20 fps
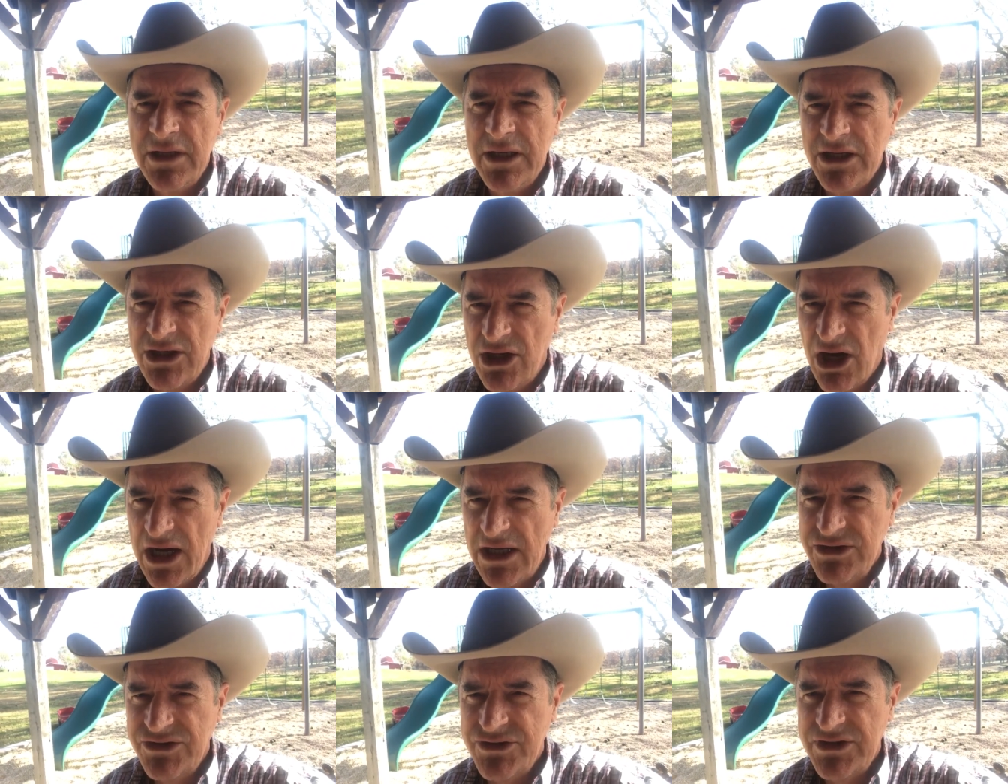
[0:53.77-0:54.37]
And
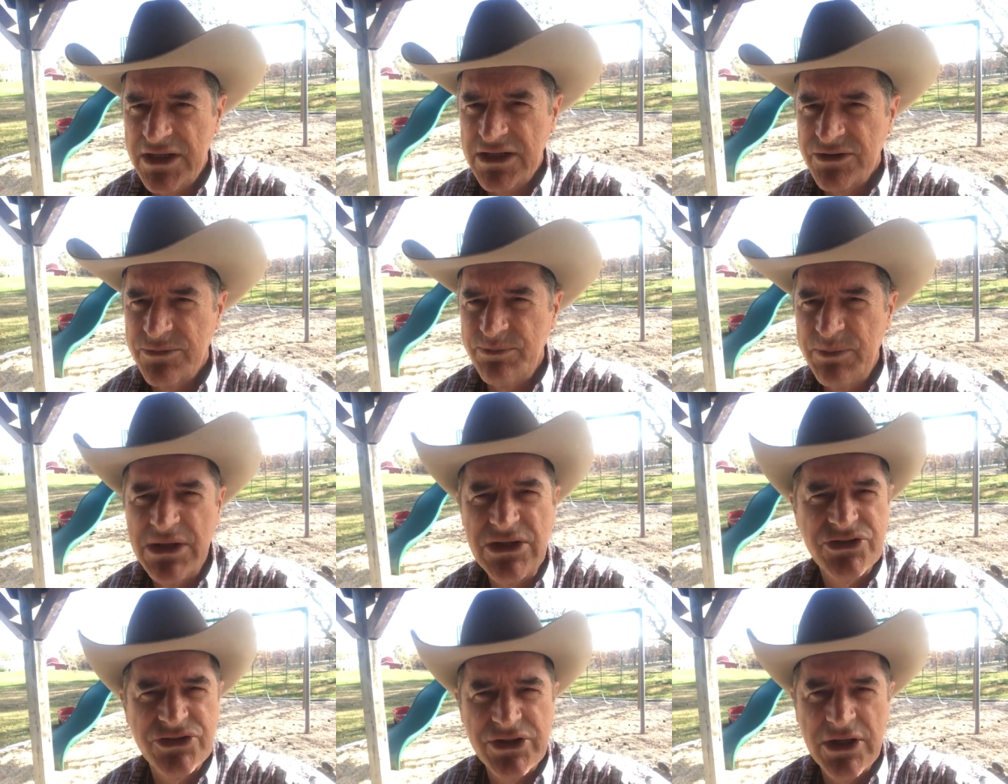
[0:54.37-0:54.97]
God
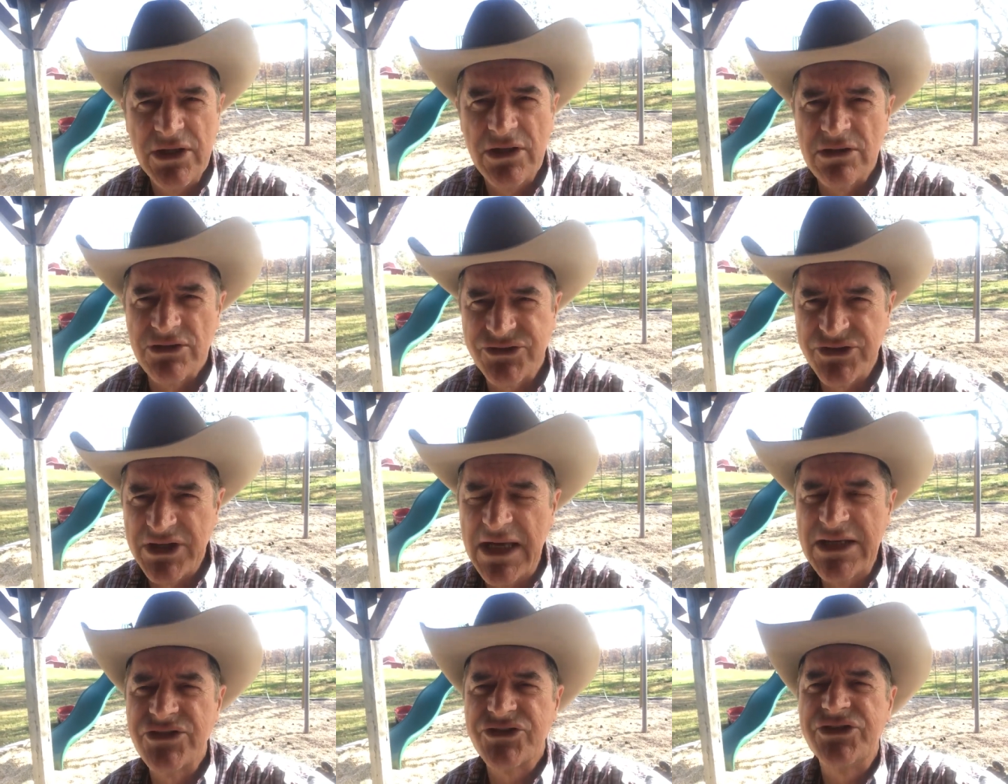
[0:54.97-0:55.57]
said, Be still,
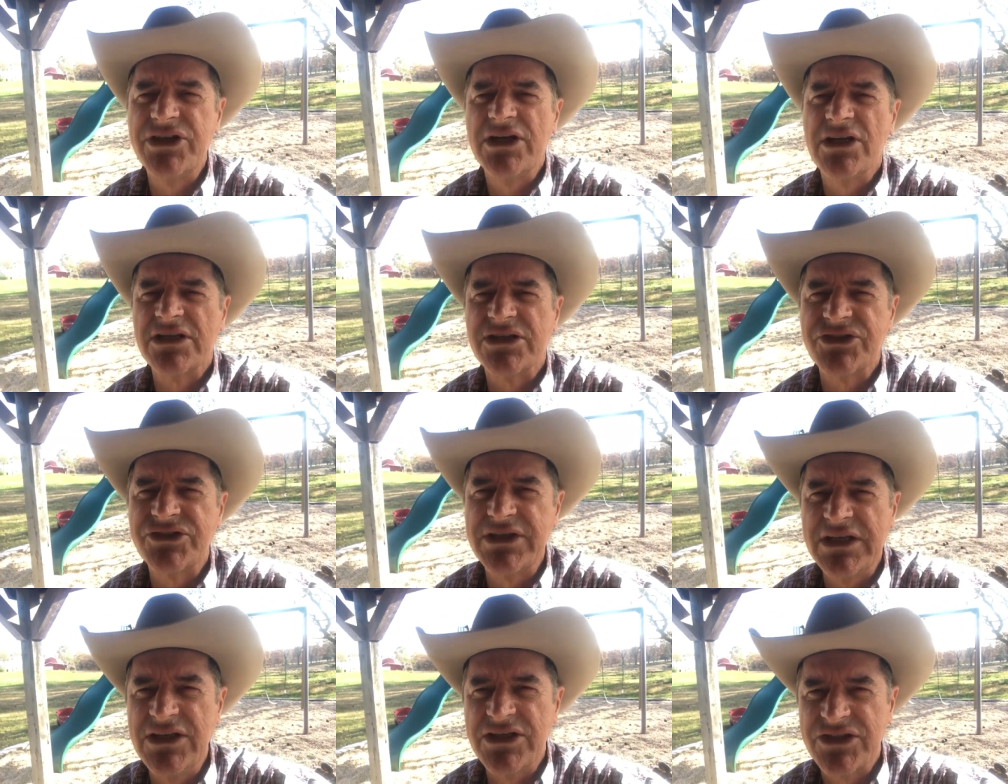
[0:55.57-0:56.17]
stand still,
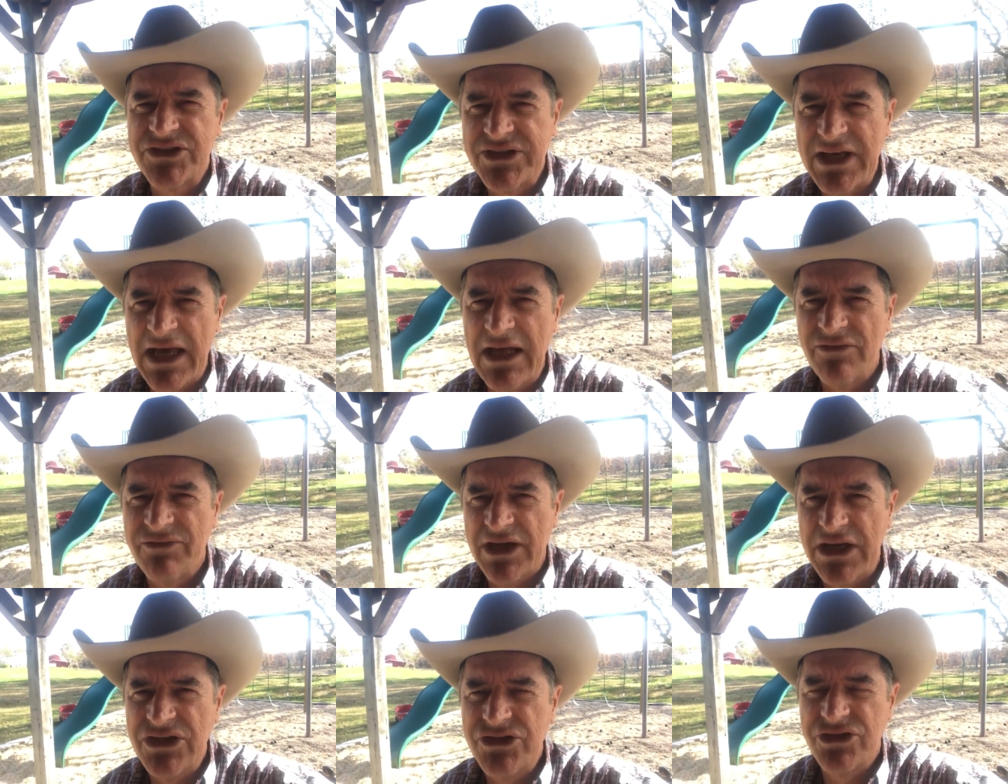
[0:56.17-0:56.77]
and see the
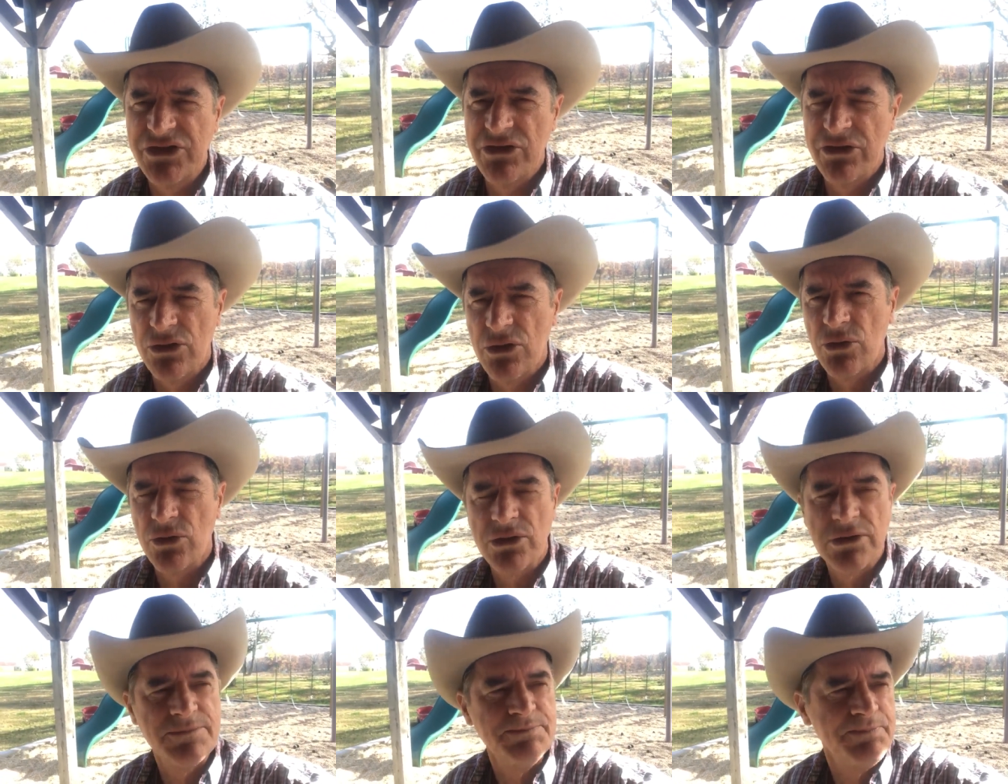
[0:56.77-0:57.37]
salvation of the
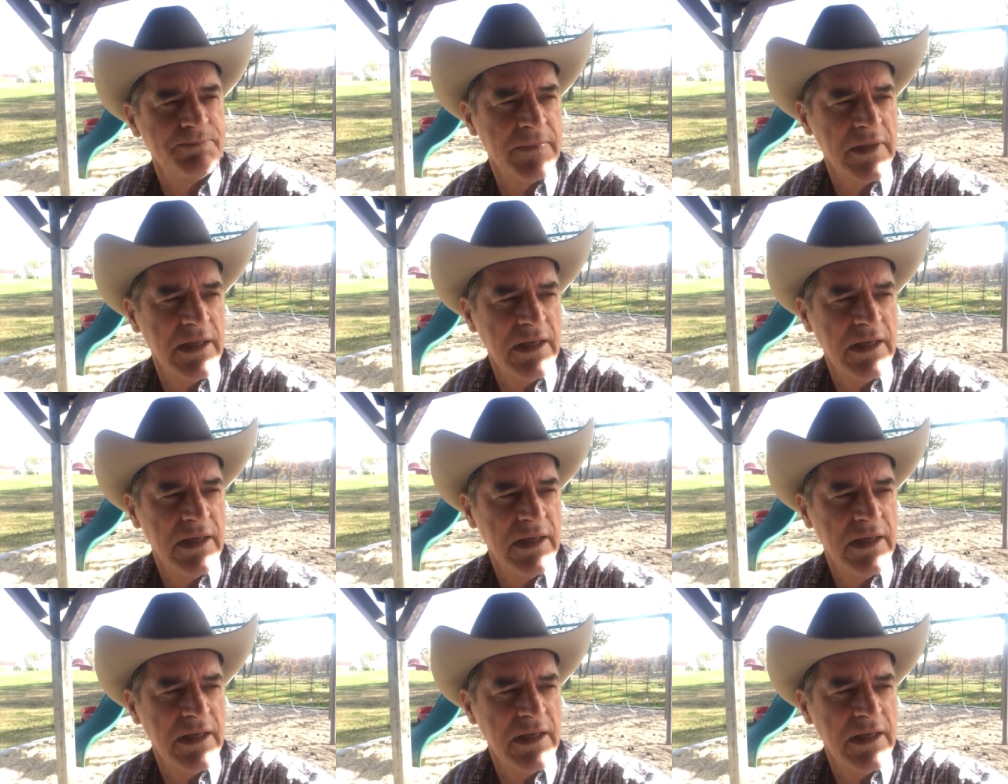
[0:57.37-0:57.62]
Lord.